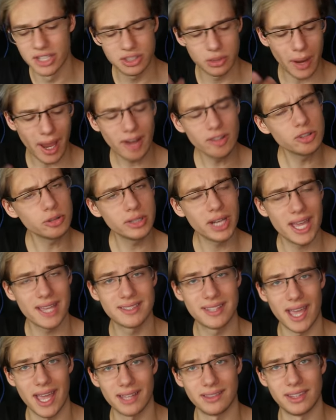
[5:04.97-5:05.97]
So Android
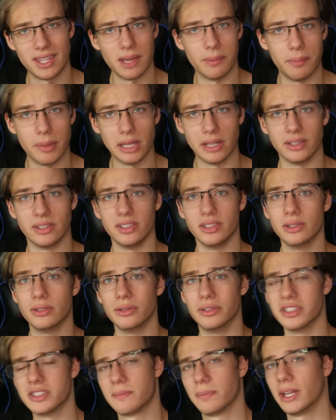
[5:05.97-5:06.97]
has had the ability
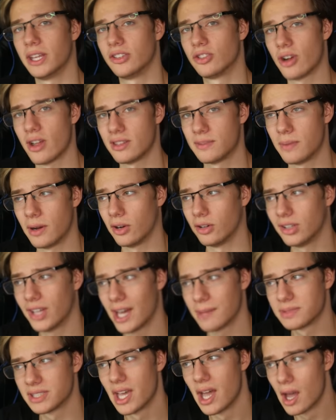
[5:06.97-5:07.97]
to display transparent
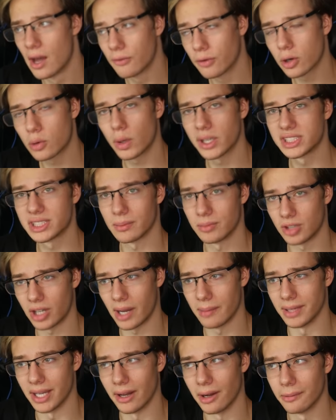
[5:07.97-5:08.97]
apps for quite some
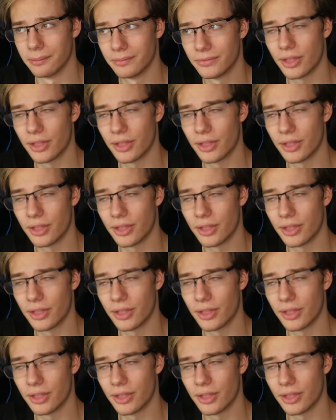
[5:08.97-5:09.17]
time now.